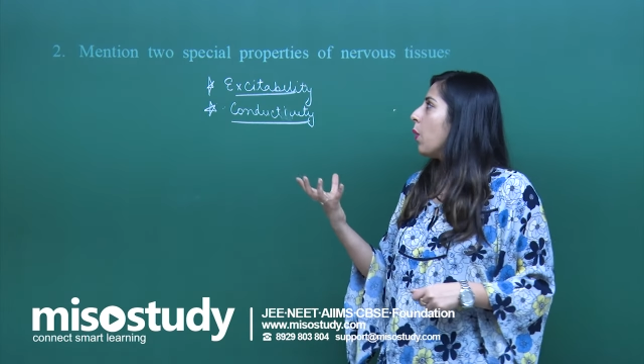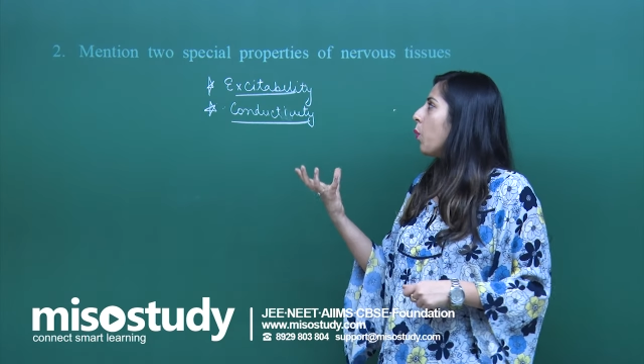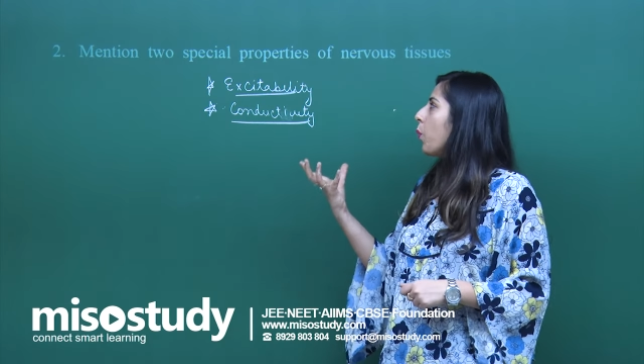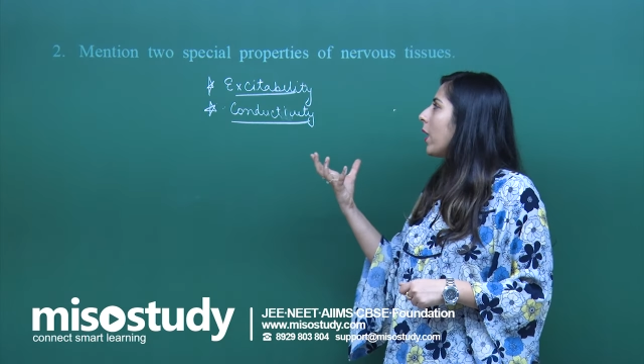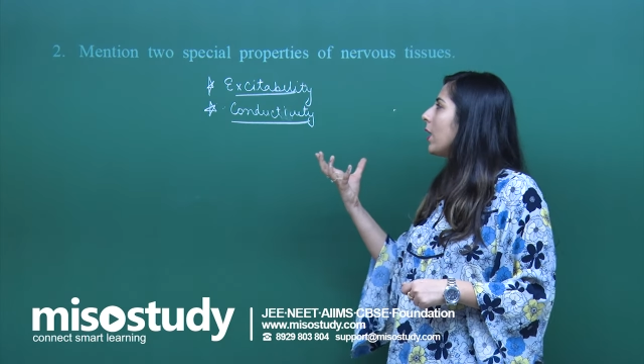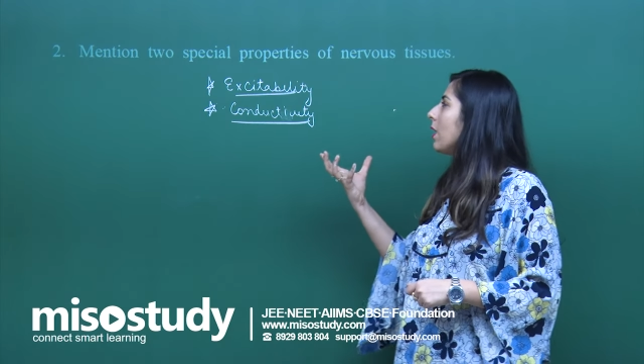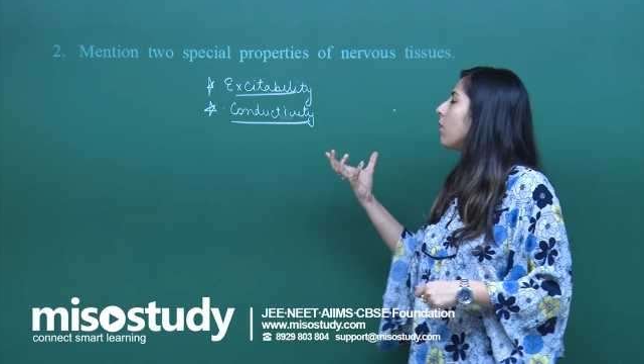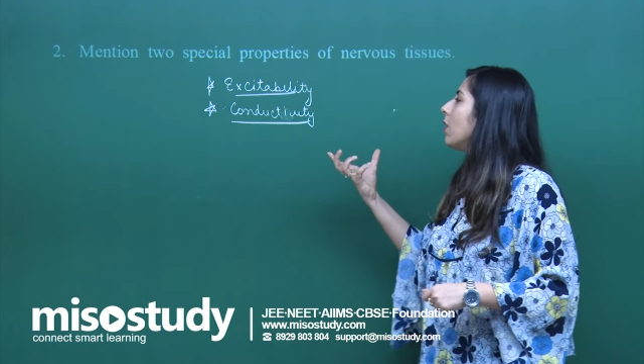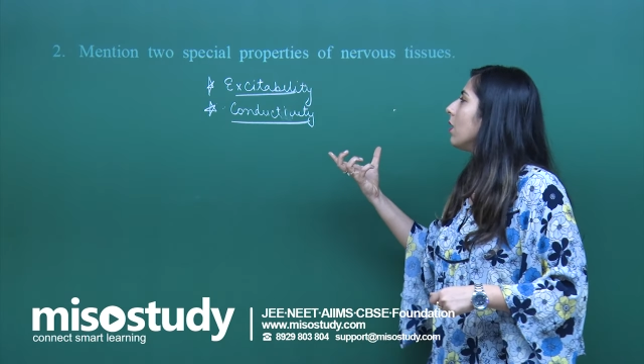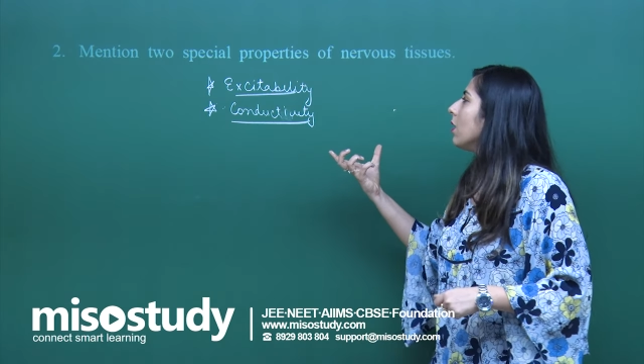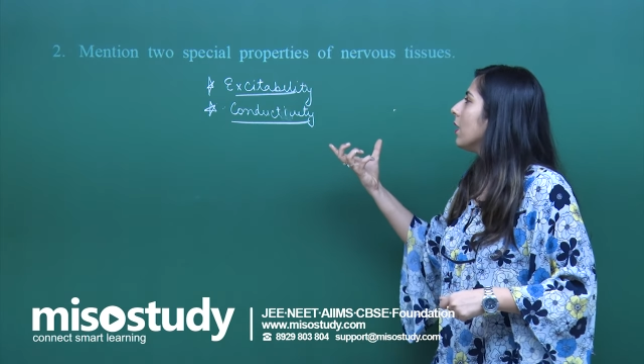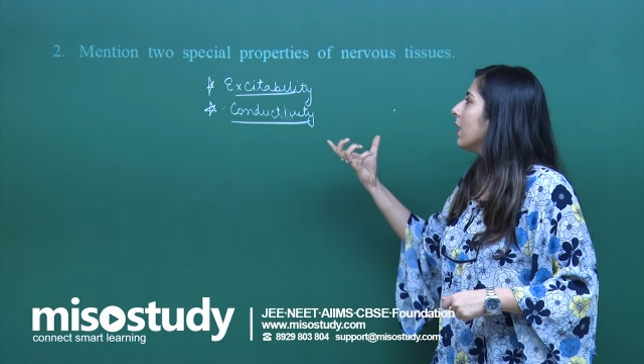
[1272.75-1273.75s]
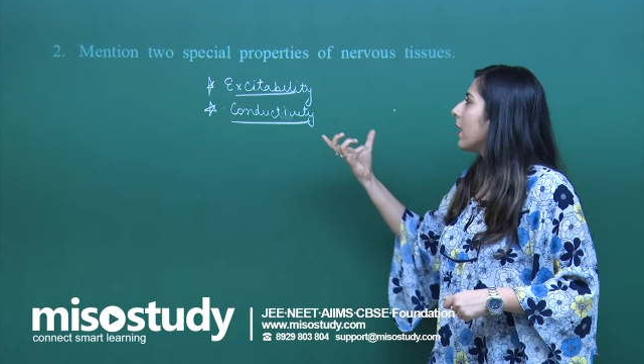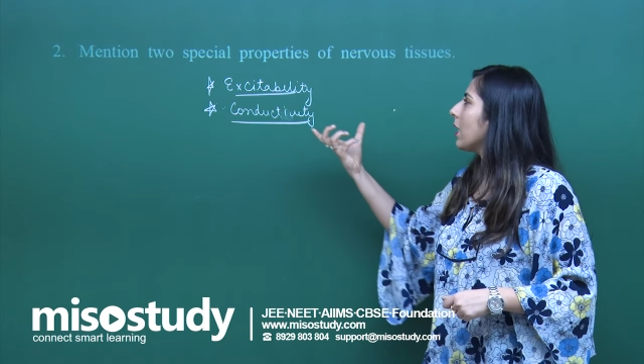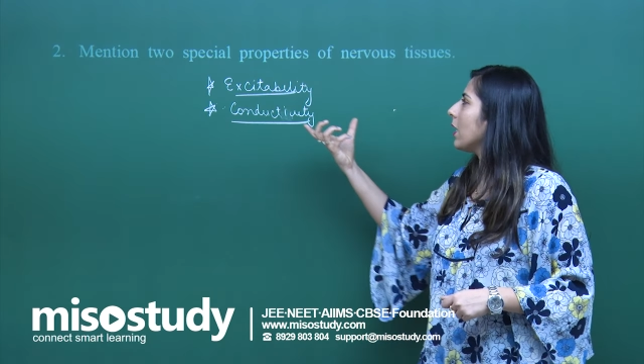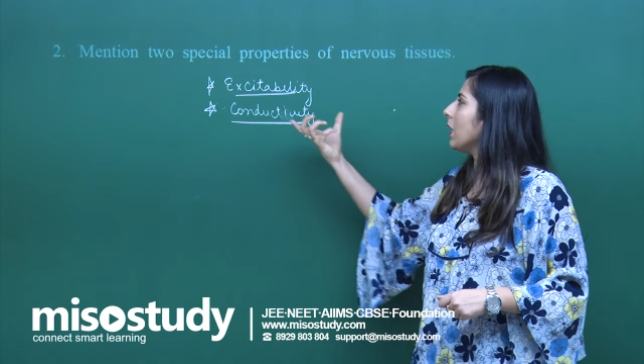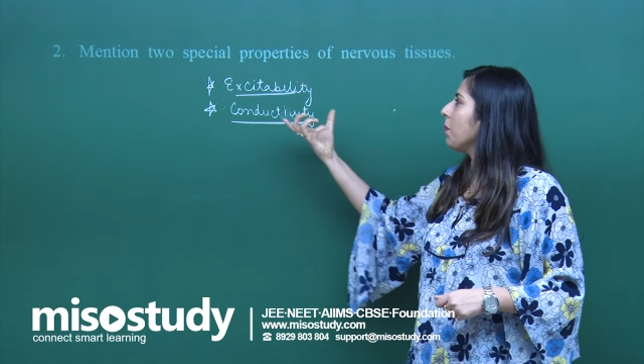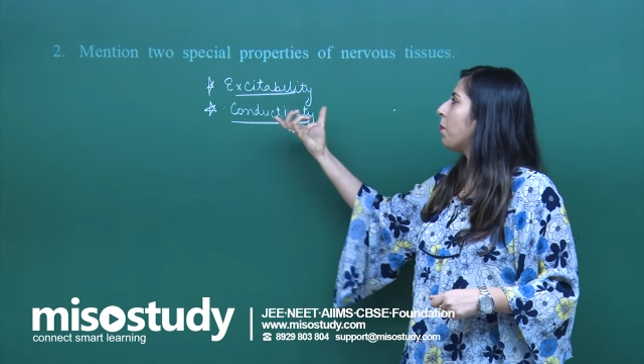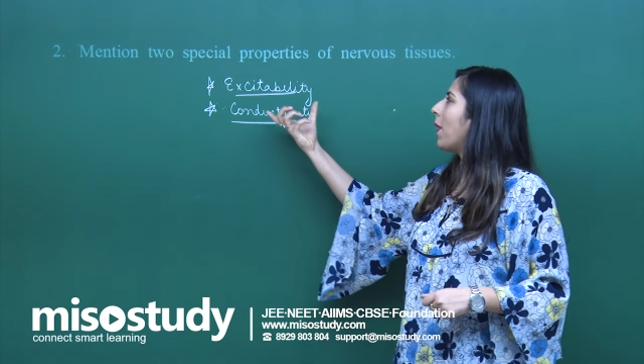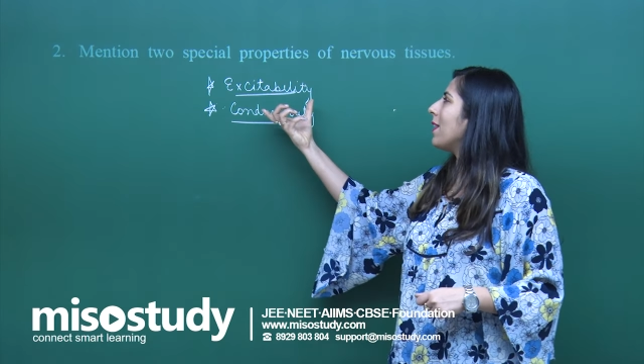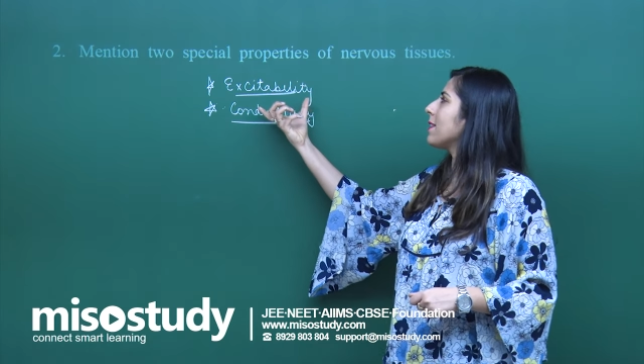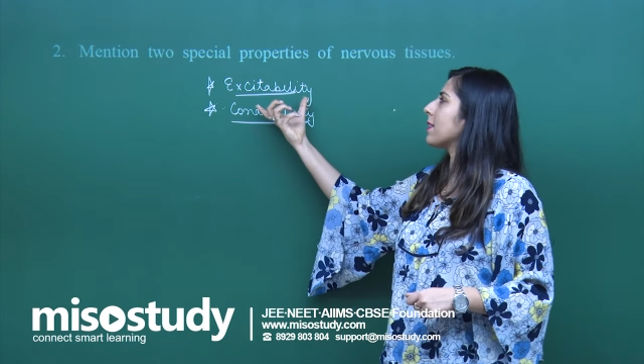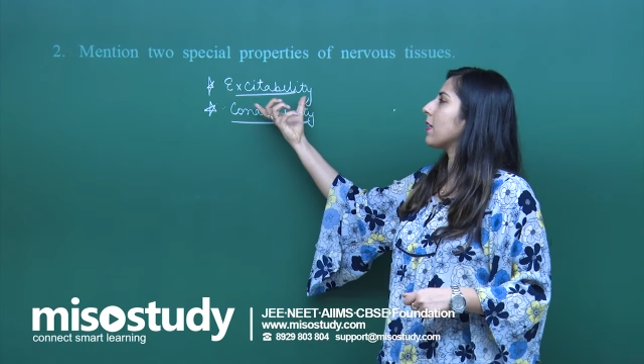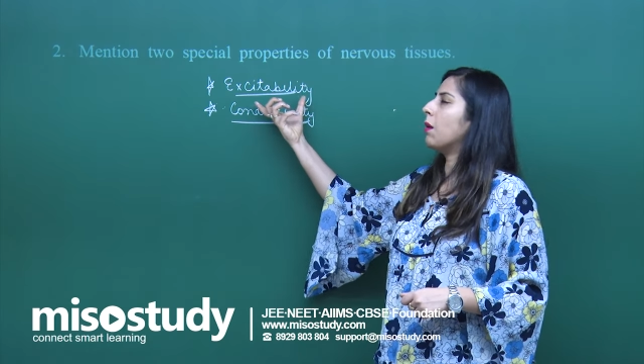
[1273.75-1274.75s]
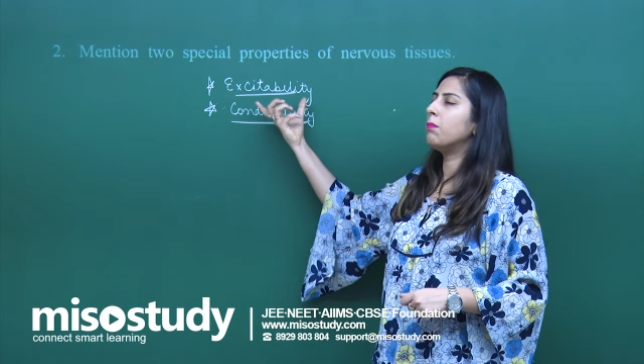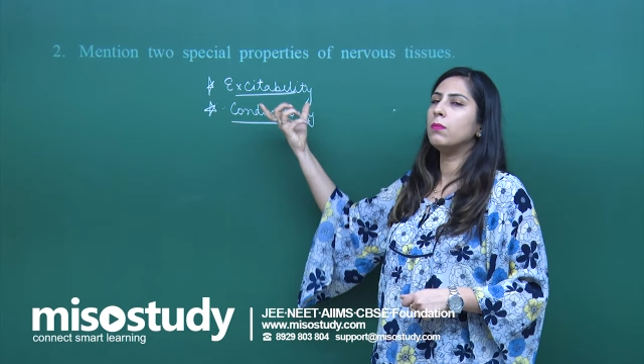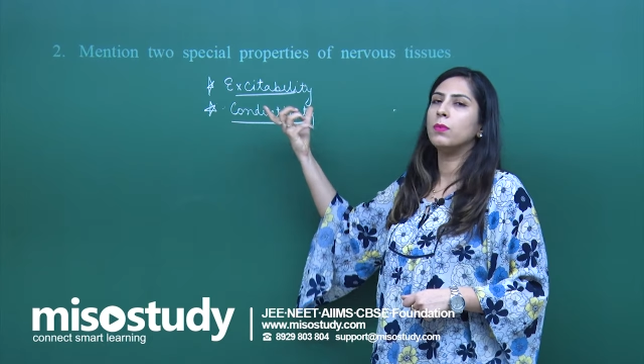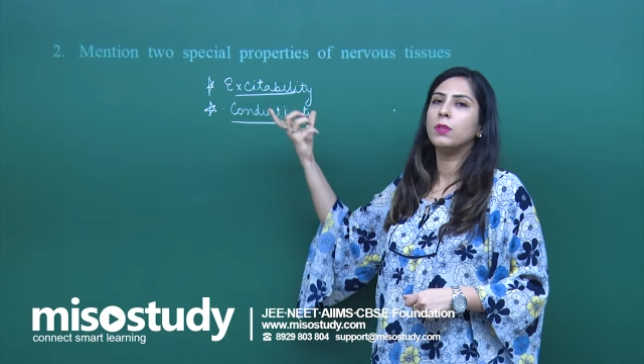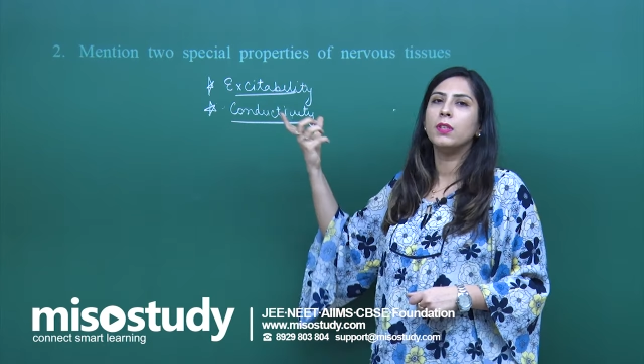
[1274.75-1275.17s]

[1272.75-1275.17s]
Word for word: Whenever any impulse come,